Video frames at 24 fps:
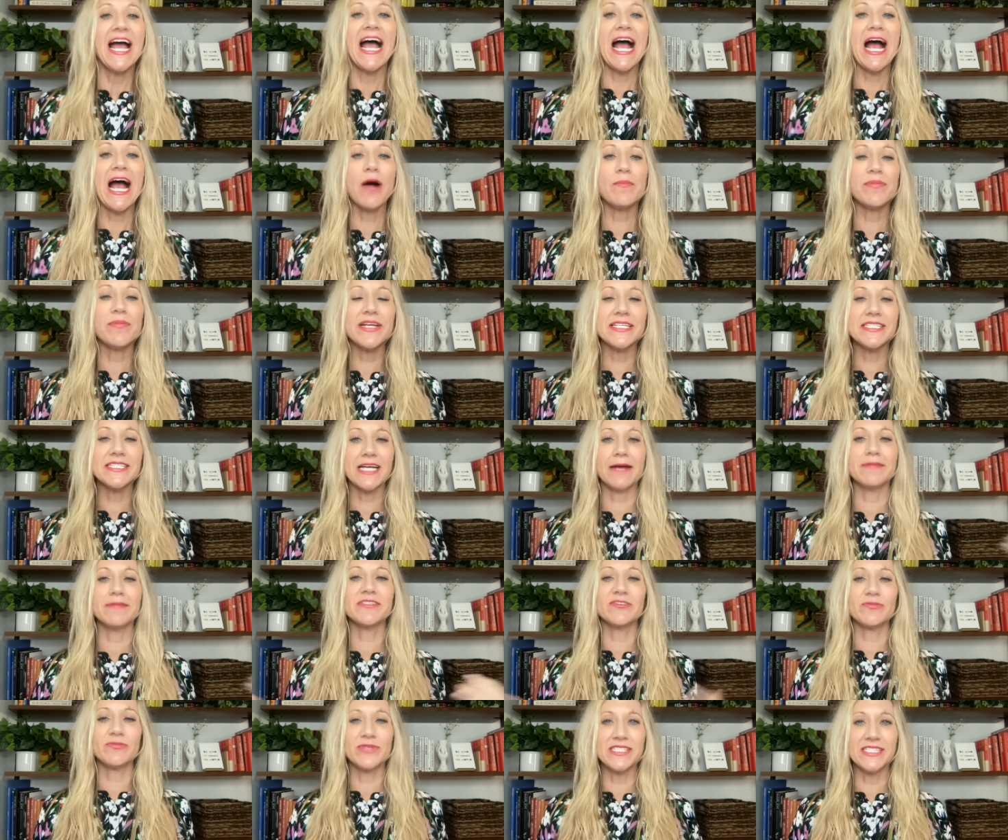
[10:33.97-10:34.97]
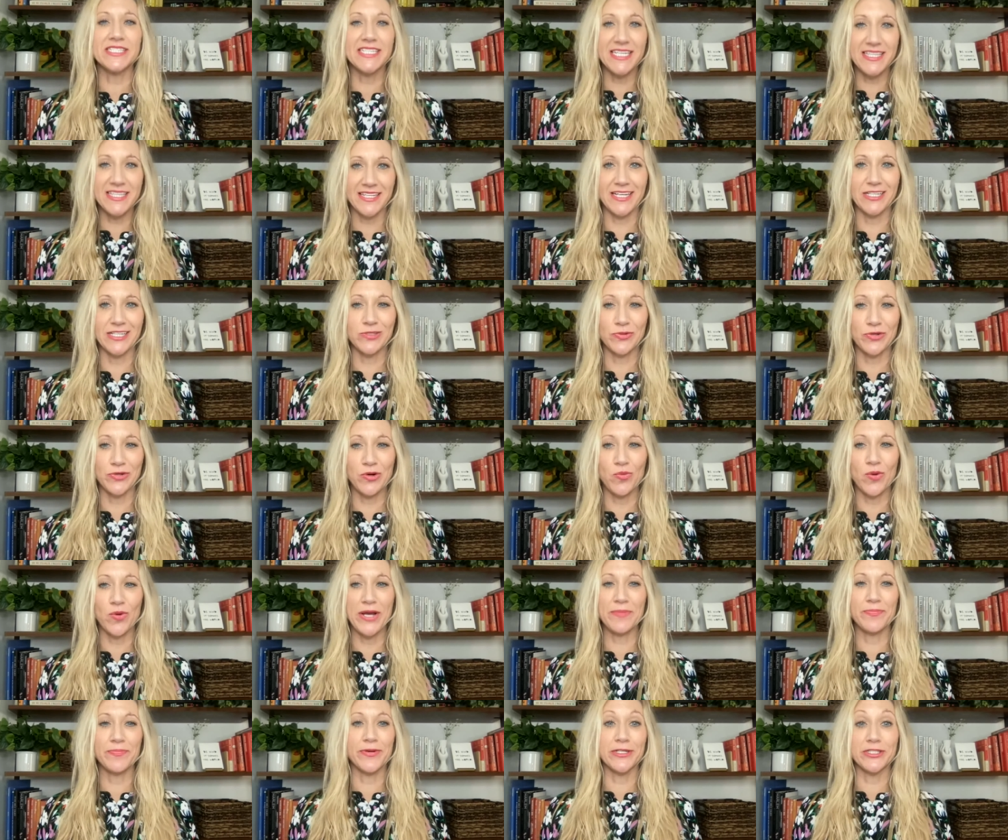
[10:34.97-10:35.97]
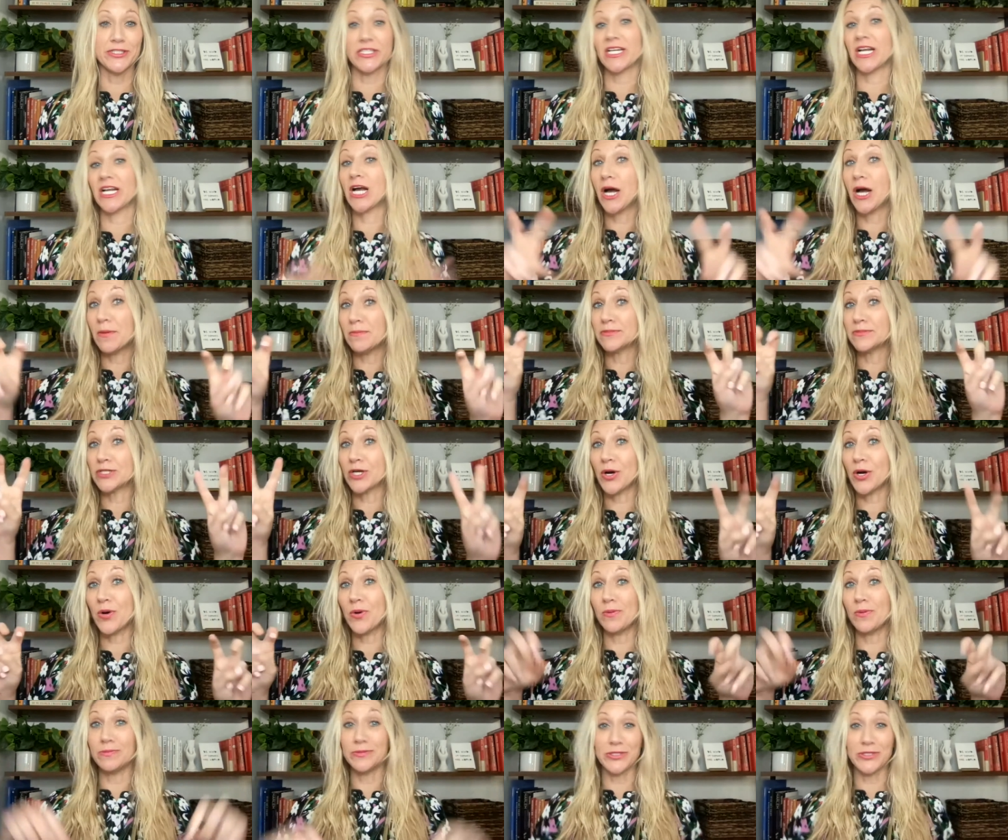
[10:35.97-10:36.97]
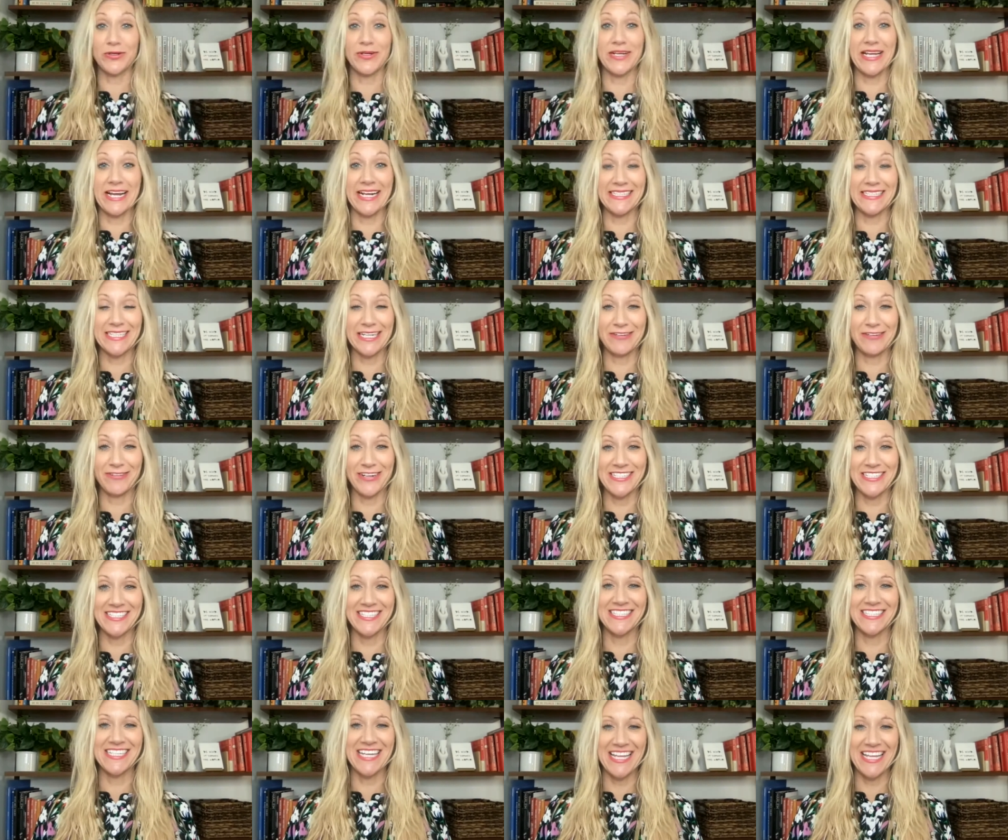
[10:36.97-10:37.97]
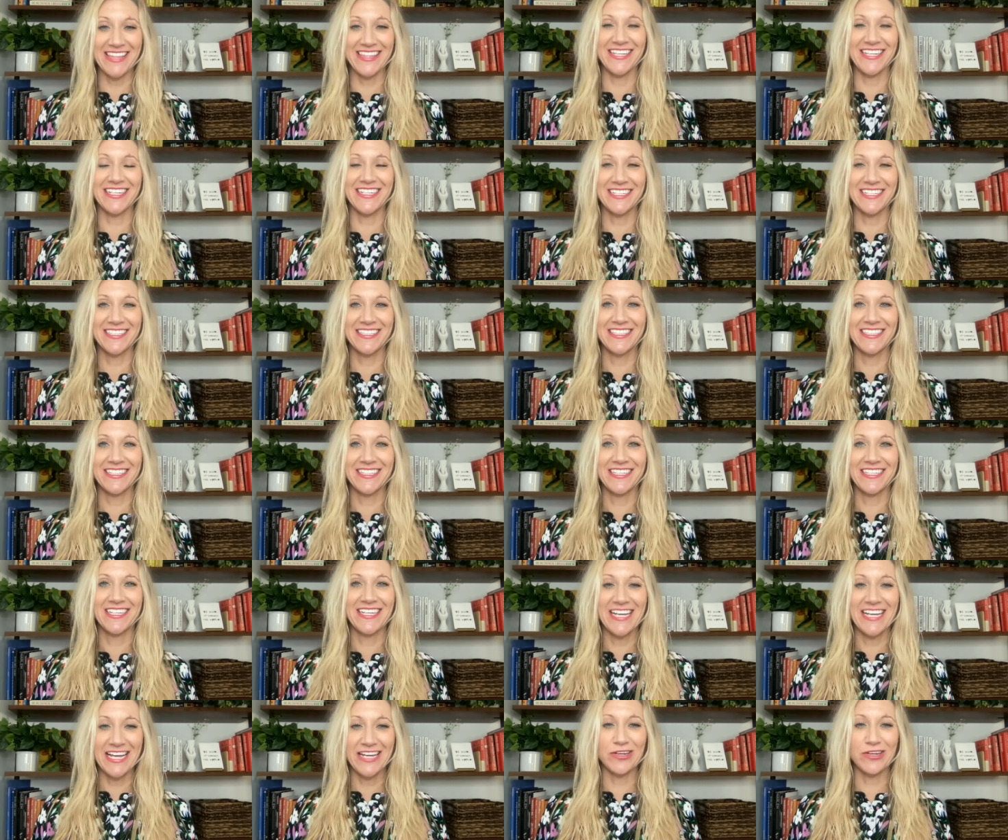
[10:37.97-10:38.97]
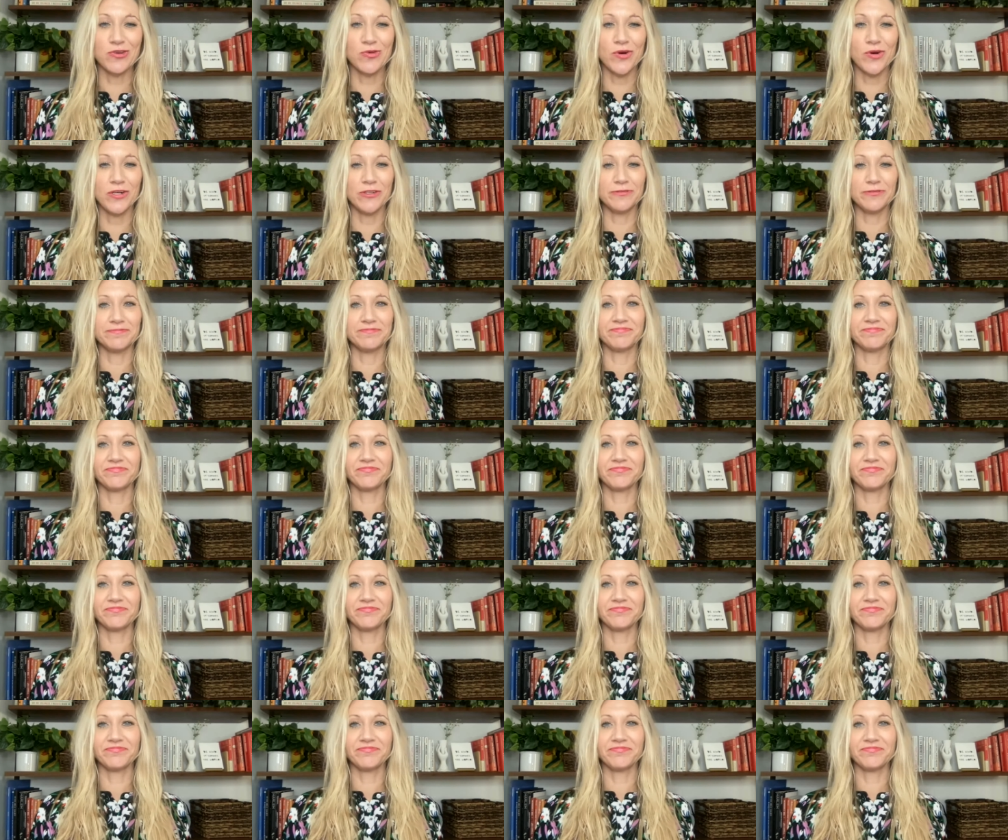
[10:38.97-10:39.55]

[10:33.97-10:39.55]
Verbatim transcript: How many times have we seen this when a white person comes home to an anti-racist ethic? End quote.